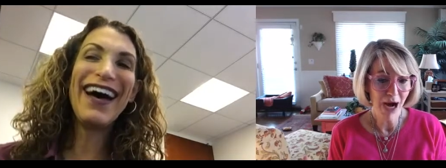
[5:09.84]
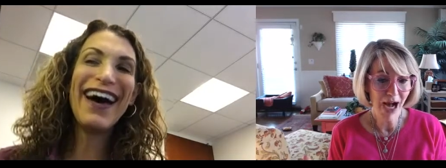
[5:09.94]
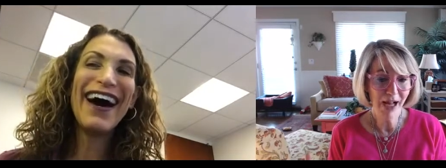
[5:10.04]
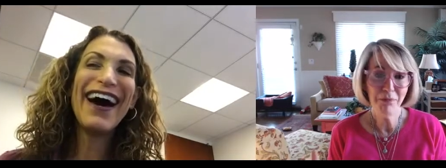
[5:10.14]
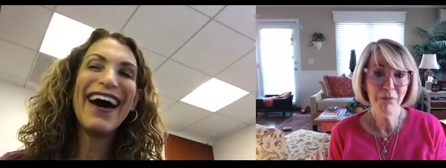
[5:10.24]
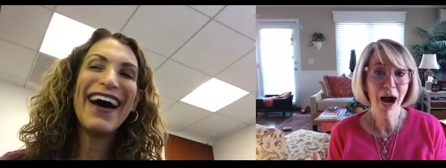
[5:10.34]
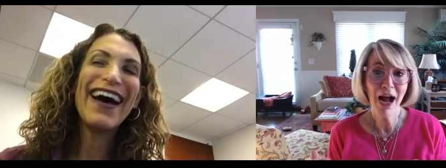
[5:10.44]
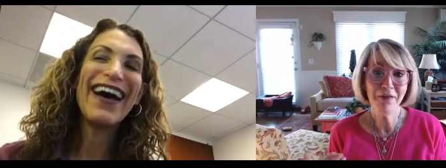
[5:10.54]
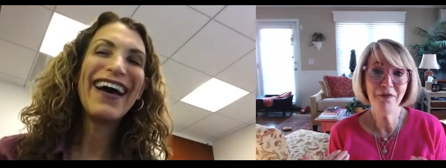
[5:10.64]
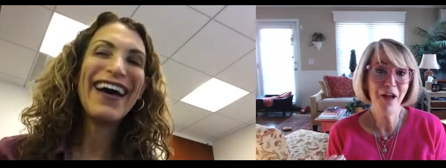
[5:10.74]
Speaker 1: my, my,
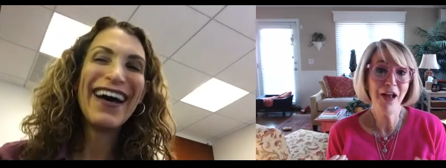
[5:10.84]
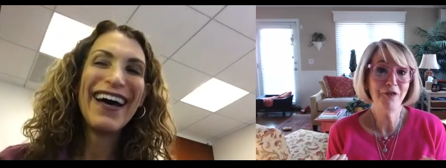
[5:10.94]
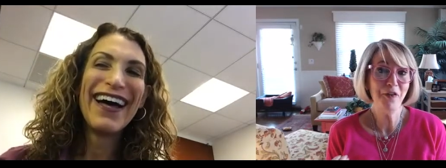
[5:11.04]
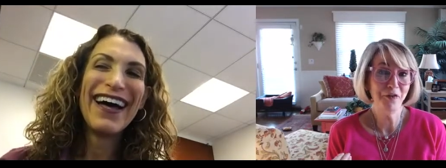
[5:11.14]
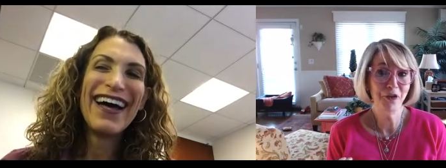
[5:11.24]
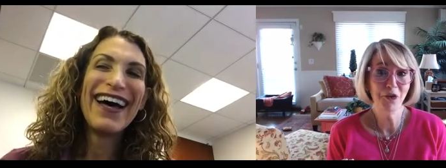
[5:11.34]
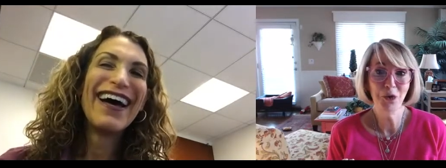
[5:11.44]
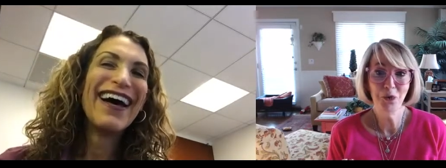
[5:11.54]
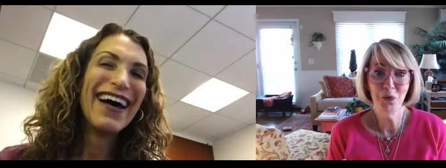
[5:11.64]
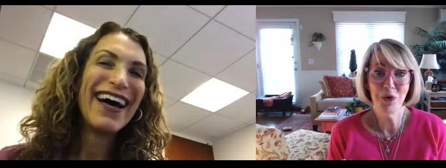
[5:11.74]
favorite
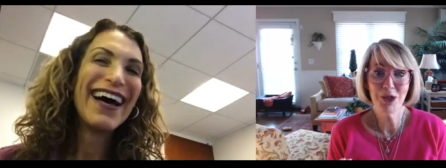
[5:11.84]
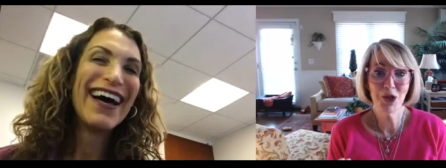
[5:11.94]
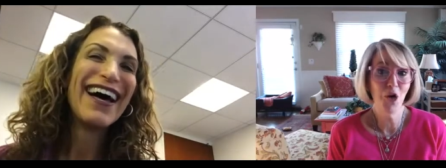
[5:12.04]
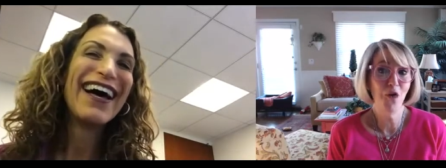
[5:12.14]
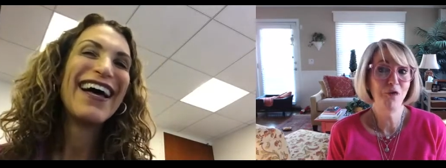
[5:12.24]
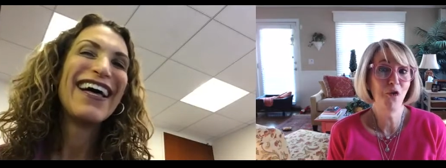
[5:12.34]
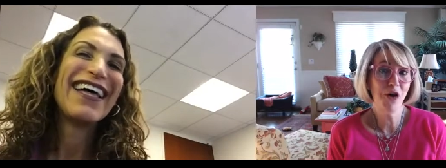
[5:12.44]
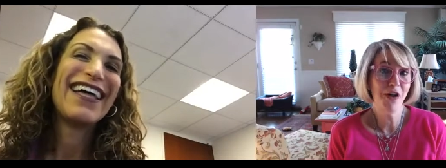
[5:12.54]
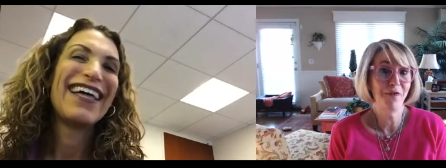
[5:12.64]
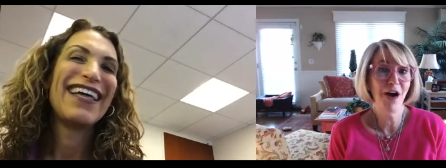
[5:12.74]
fuel was Colt
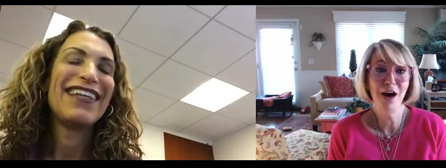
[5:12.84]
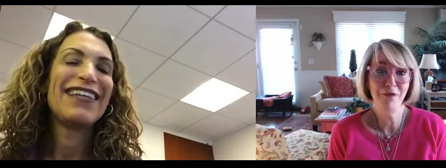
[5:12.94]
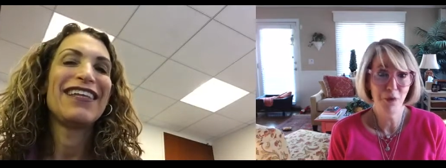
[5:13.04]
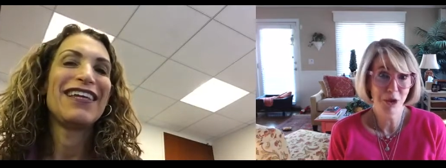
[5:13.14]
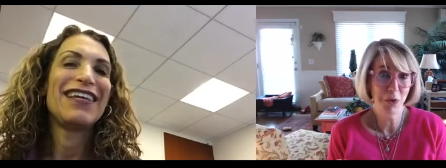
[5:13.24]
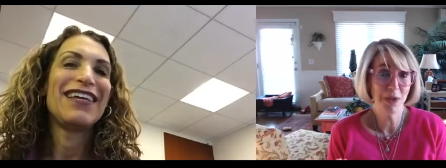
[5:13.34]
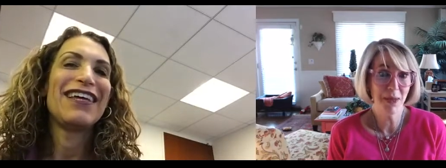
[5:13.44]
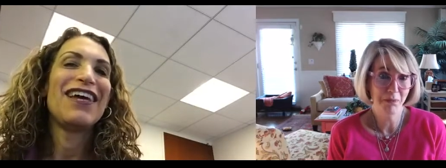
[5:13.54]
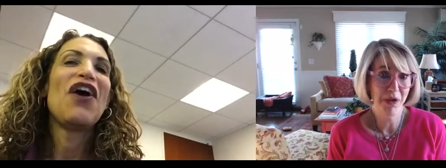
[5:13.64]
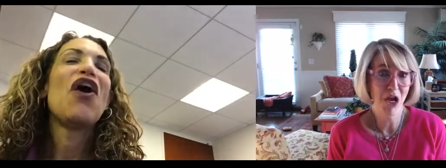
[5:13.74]
45, which was a
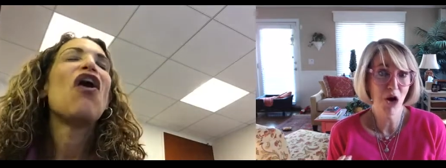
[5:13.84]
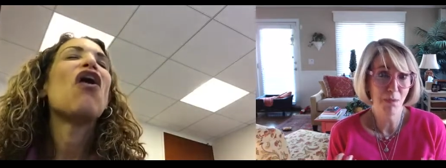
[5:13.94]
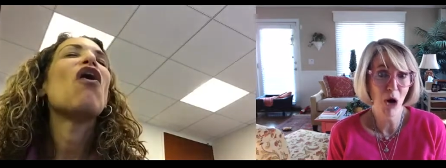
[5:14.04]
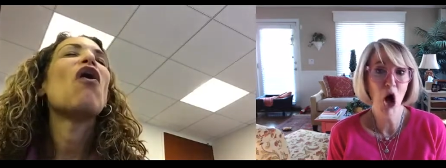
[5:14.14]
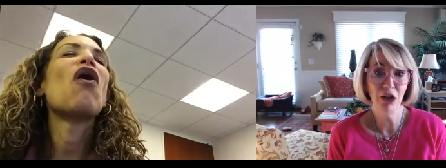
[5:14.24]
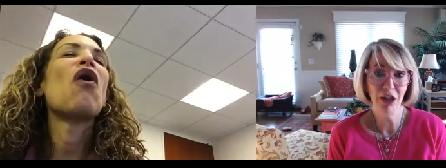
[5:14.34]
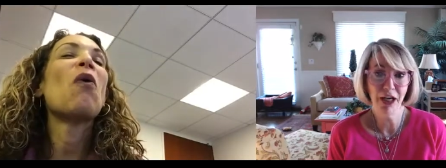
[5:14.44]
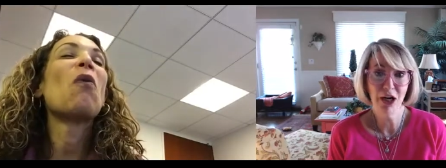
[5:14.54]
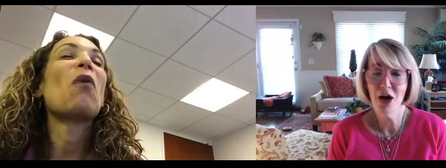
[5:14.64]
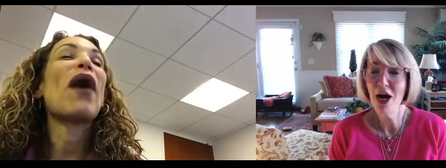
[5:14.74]
beer, malt oh,
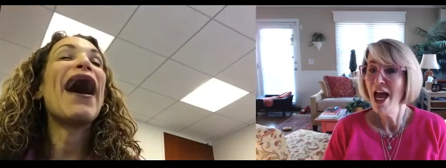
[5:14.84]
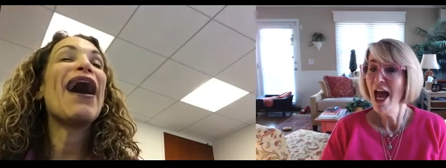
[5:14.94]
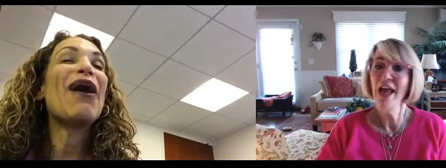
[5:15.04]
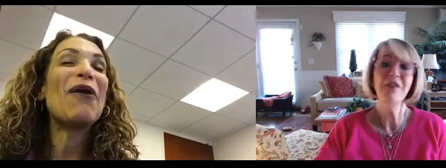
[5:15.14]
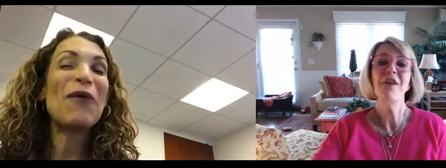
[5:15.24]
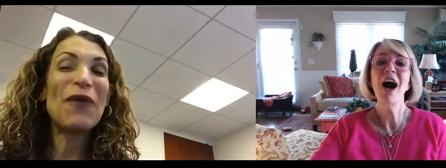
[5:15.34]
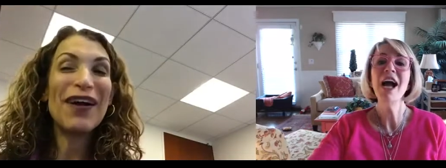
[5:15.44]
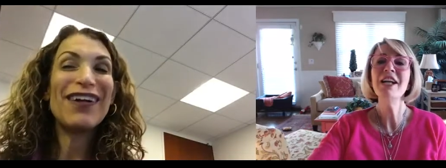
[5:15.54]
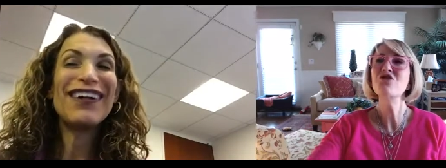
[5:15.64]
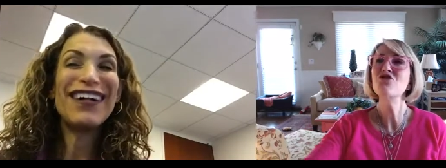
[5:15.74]
liquor. No. If
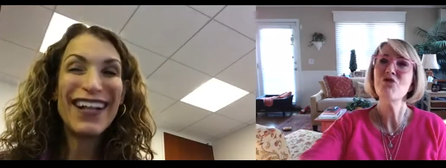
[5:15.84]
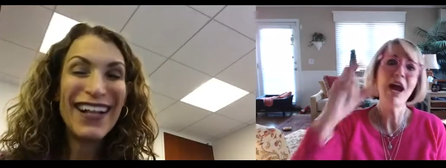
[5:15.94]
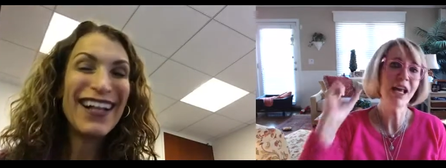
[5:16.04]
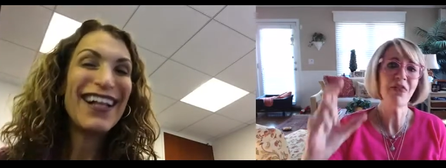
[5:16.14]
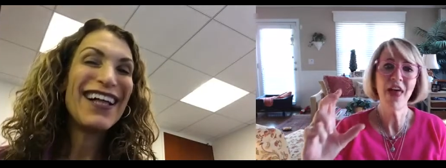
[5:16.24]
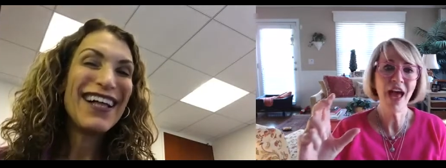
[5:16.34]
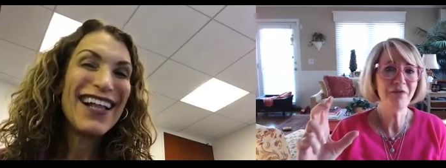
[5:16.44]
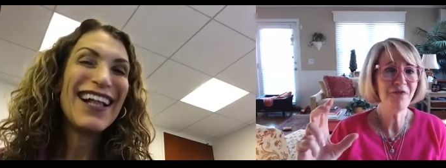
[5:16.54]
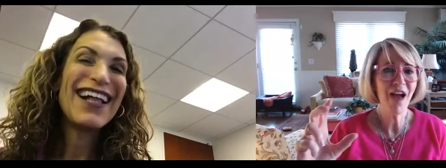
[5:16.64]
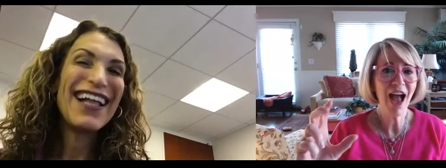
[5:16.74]
I drank that
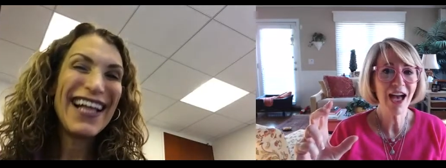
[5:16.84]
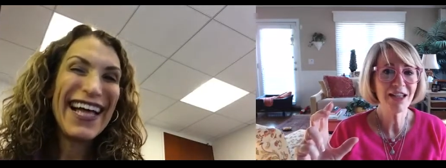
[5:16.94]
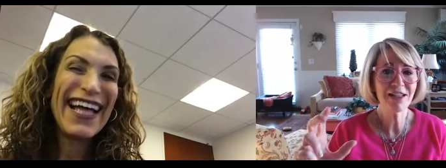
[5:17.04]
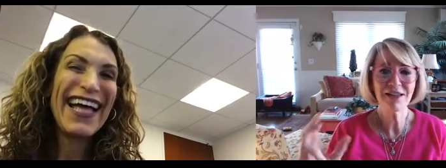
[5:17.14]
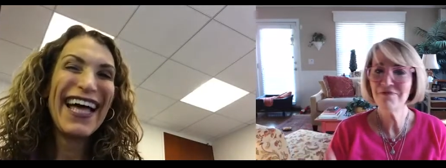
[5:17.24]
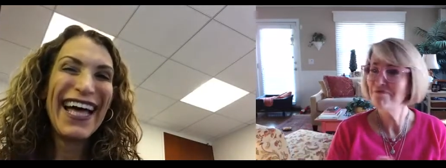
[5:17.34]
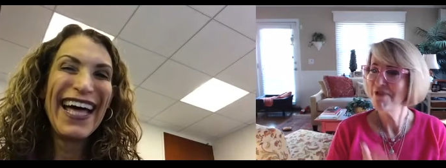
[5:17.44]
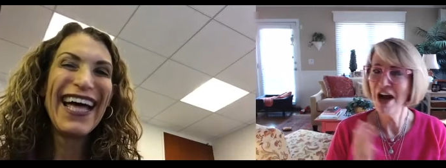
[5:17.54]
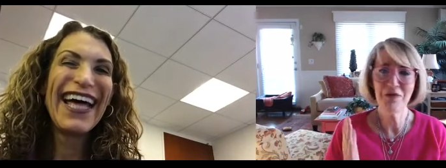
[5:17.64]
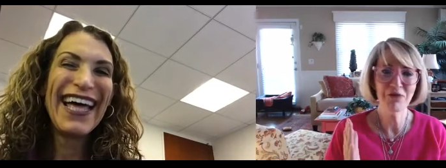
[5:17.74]
fast,
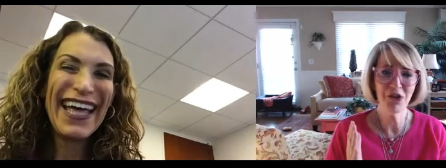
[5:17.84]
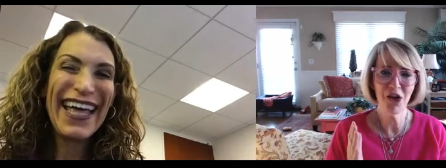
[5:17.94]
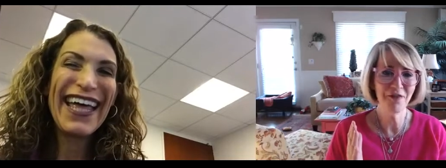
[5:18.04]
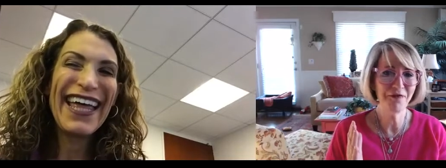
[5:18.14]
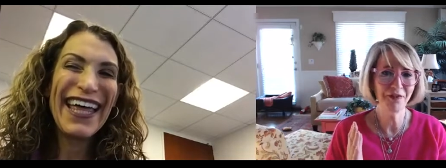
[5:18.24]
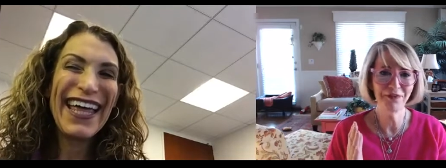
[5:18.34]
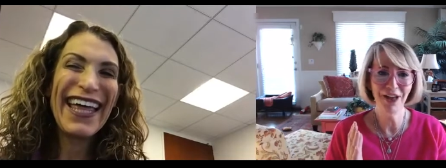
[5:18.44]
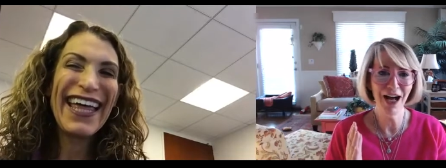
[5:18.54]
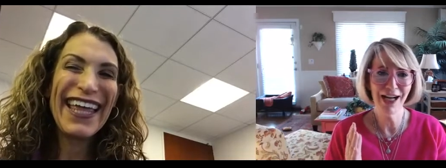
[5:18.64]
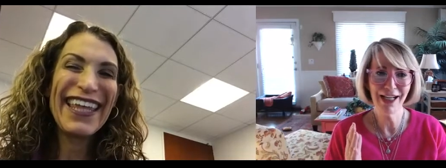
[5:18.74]
I was off and
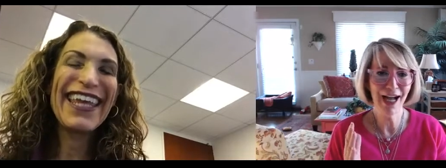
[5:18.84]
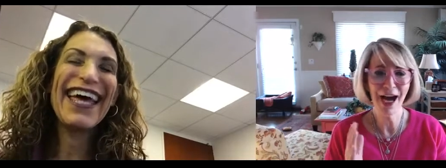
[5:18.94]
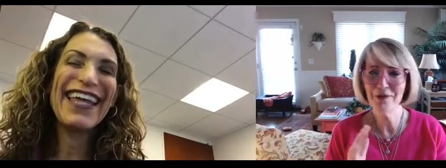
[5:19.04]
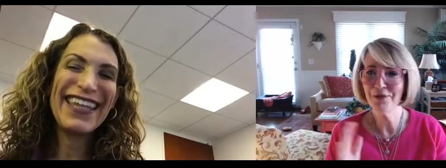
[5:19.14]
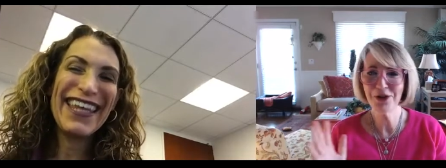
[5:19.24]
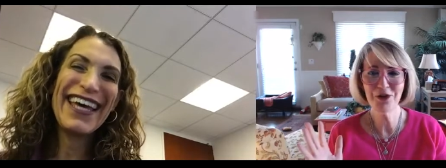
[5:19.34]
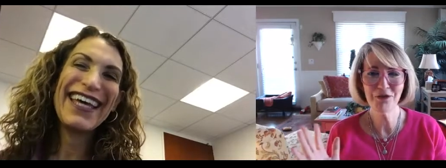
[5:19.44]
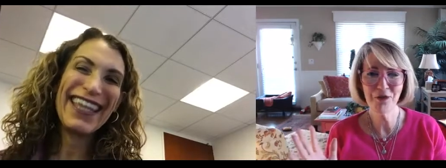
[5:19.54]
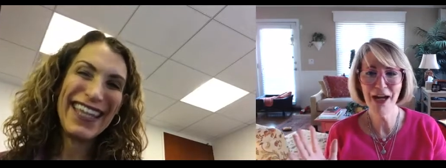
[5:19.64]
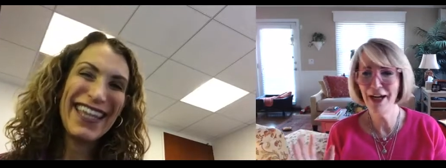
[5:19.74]
flying. Yeah. I was
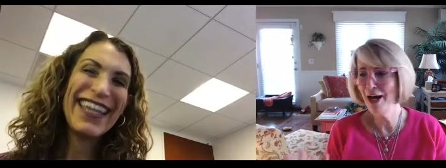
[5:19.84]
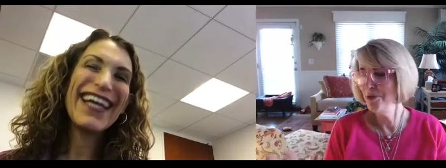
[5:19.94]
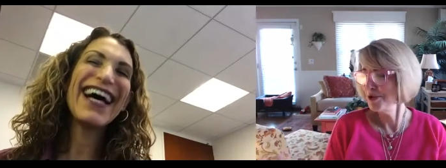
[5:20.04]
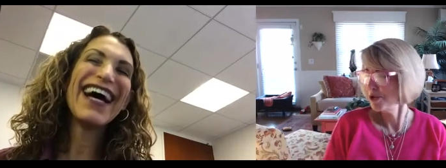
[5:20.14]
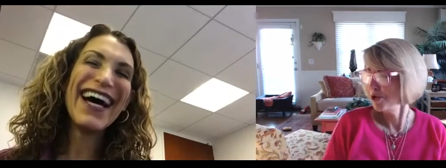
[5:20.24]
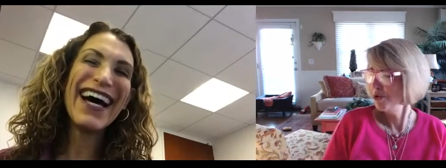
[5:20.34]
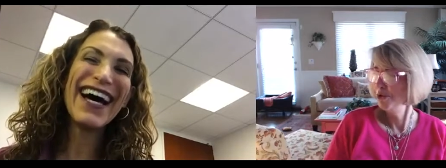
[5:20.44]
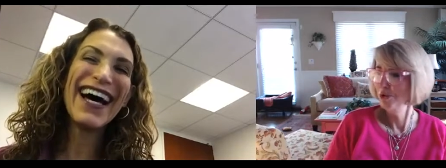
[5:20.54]
great. I was cool.